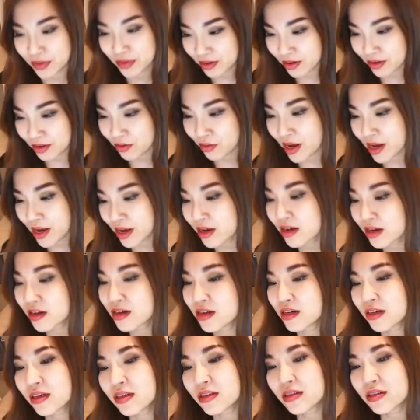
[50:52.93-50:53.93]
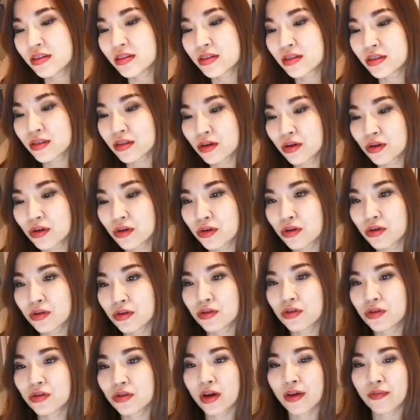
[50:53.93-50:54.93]
Okay?
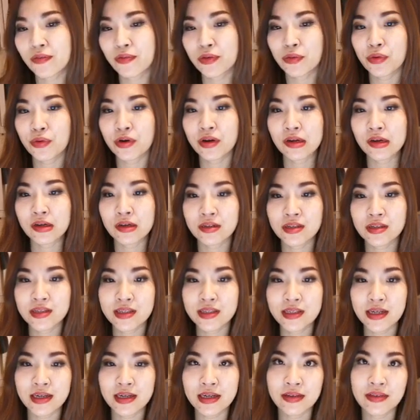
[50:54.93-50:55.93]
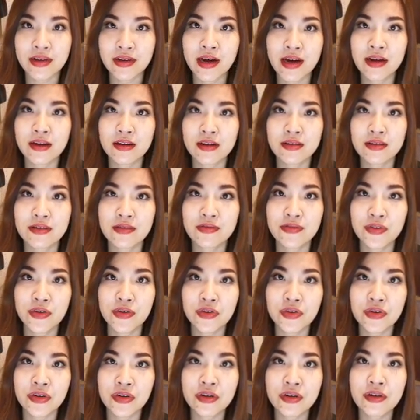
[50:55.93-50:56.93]
So if you want to study that
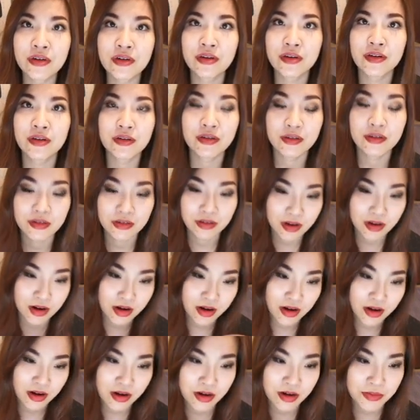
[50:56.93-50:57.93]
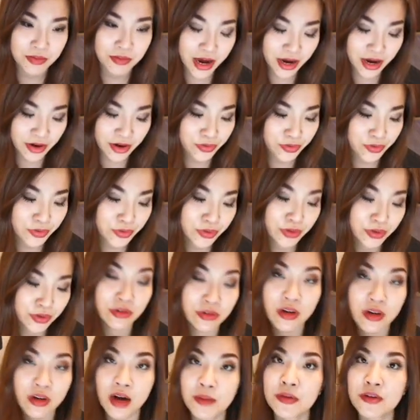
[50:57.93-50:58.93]
further, I include
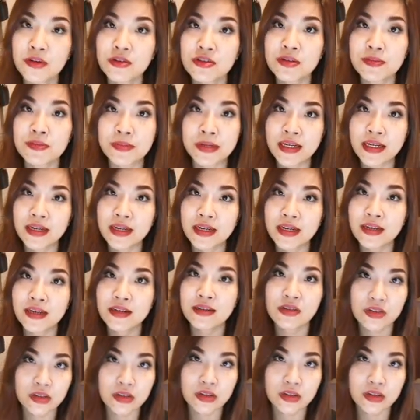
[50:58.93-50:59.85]
normal speed, slow